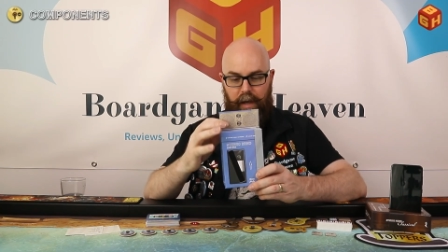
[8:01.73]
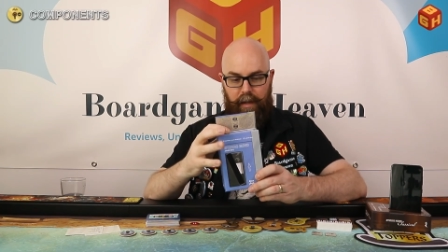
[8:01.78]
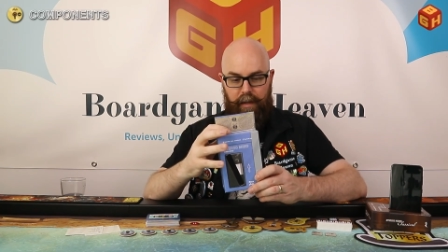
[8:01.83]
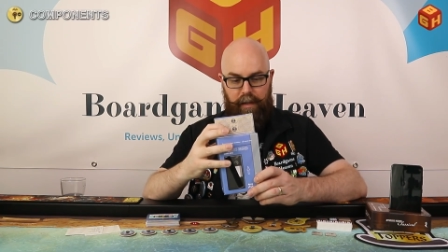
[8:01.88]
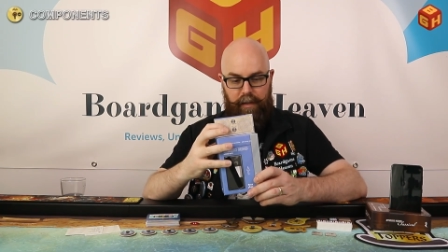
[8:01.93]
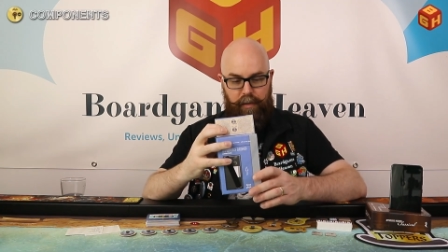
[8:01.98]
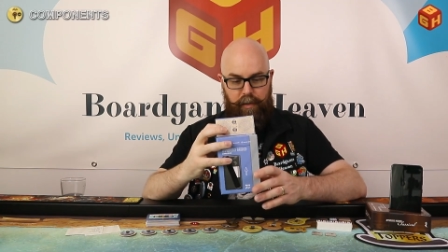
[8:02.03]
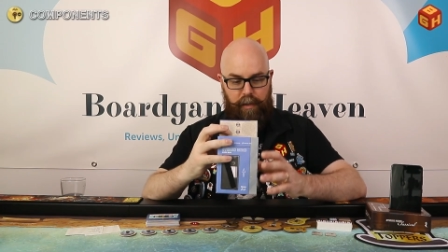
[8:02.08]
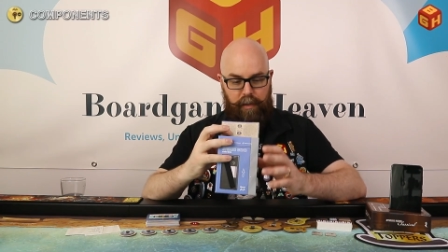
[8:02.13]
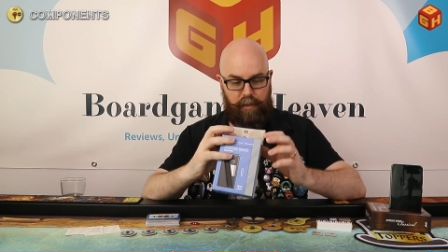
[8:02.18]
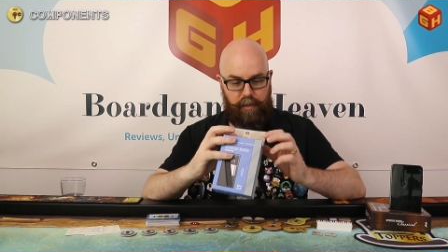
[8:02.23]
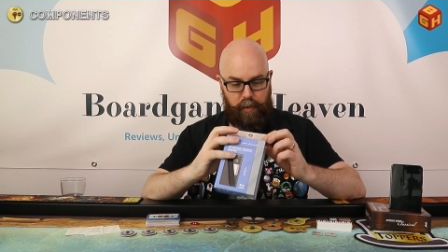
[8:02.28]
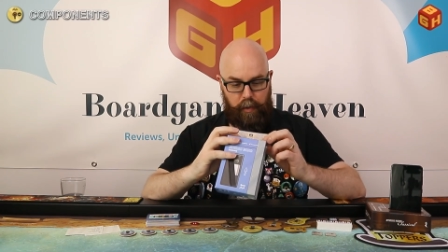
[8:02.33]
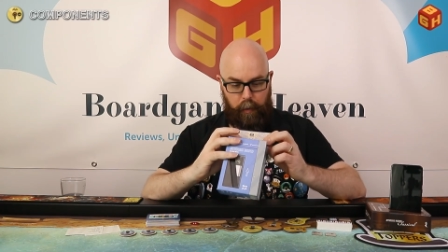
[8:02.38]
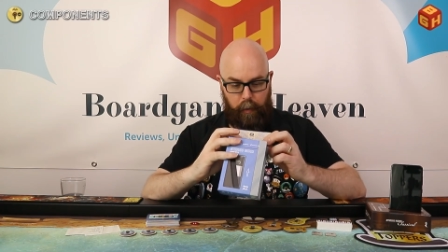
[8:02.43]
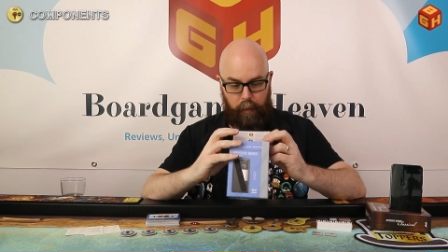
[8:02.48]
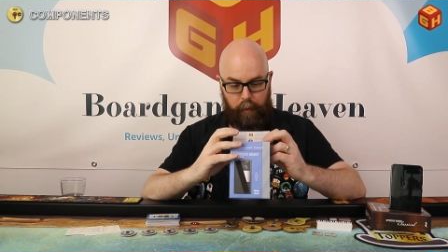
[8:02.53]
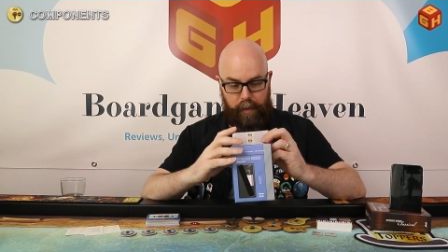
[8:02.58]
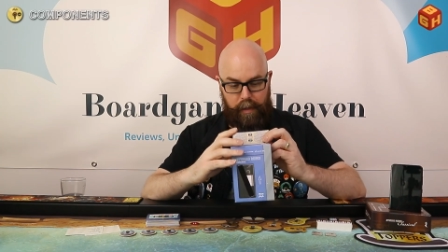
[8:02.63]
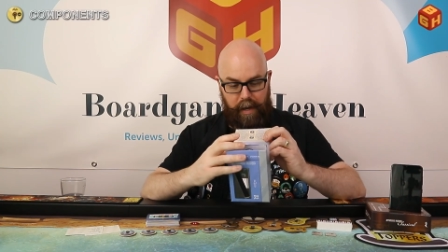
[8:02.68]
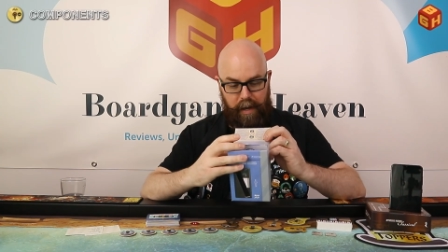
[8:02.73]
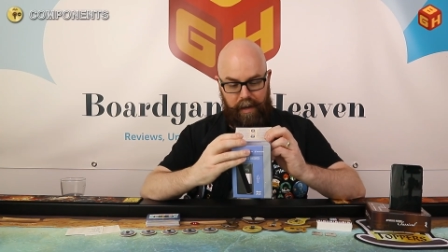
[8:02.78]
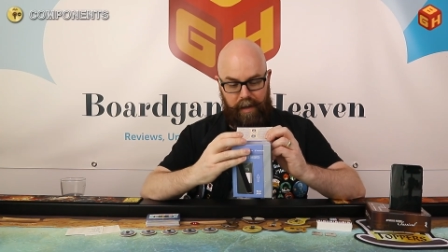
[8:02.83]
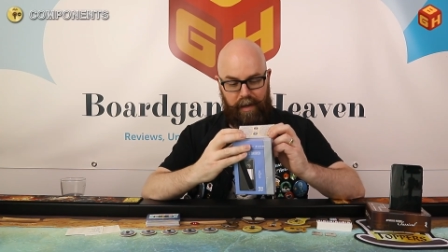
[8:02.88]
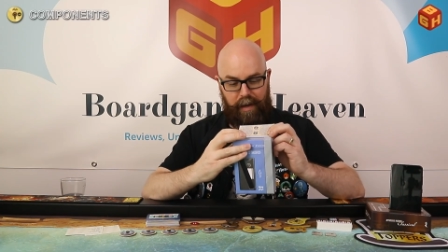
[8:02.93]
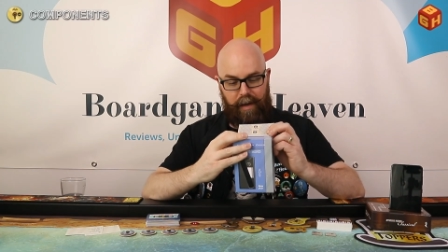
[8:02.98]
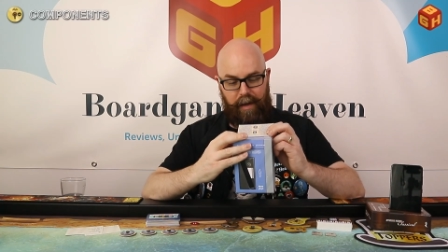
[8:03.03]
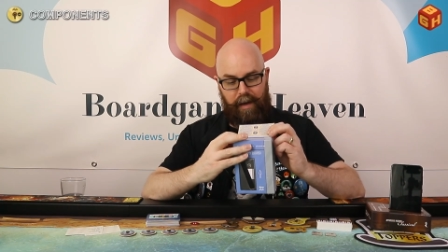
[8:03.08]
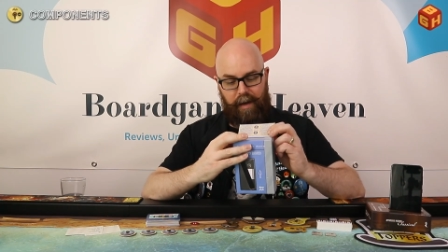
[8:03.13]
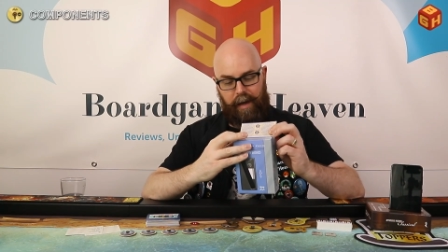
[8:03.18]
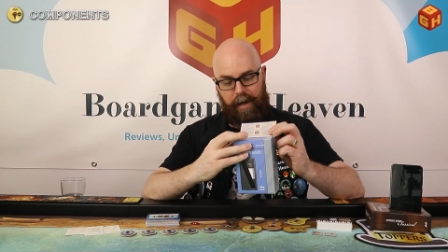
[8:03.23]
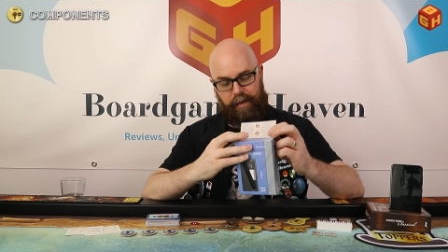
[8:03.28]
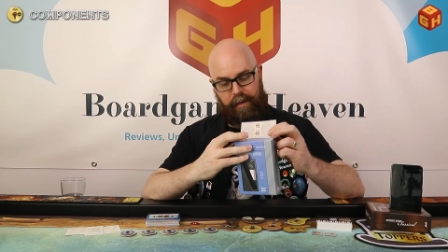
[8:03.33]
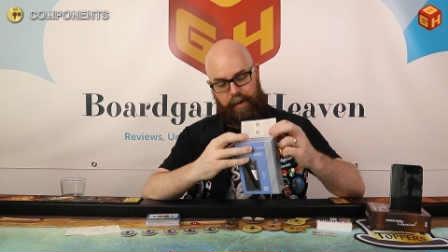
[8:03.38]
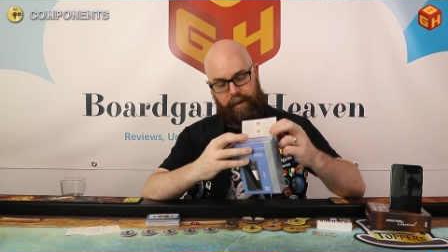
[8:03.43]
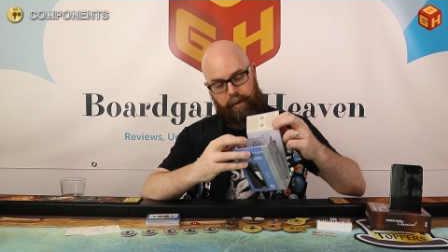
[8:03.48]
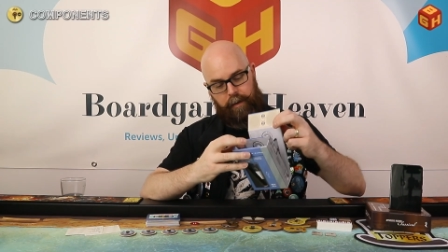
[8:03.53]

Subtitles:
that you can turn, and then